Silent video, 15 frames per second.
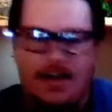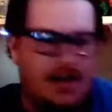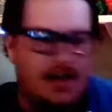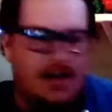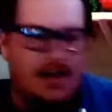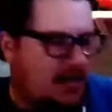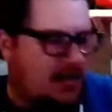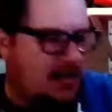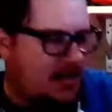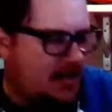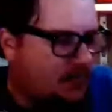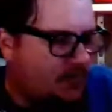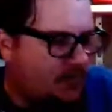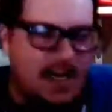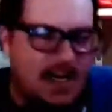we got
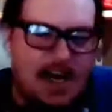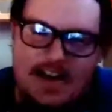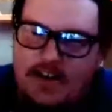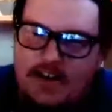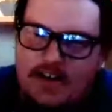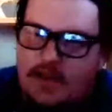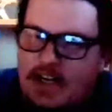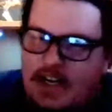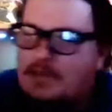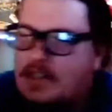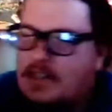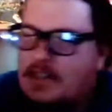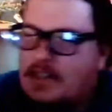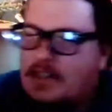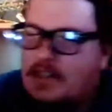a special guest
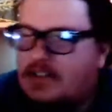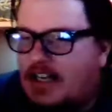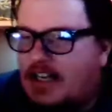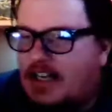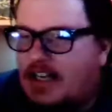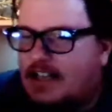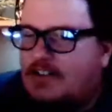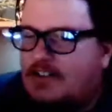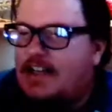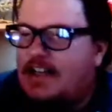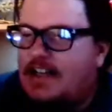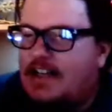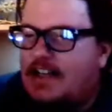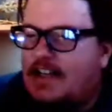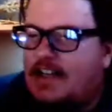on today's show.
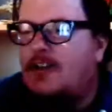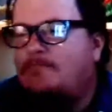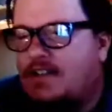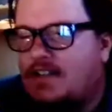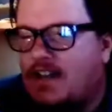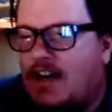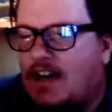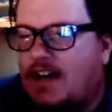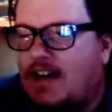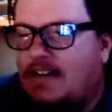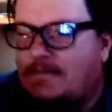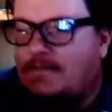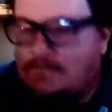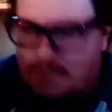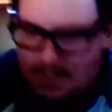Guest
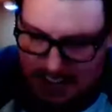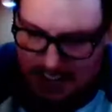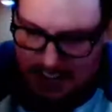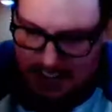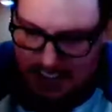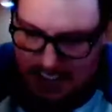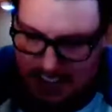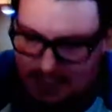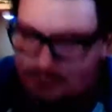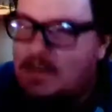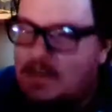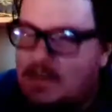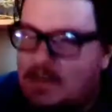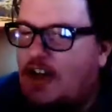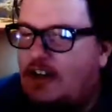from down under. His
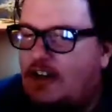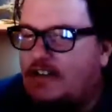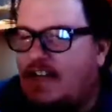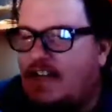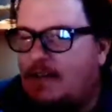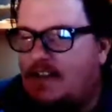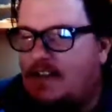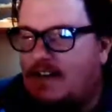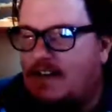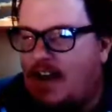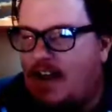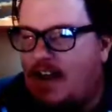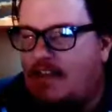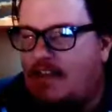name's Nathan.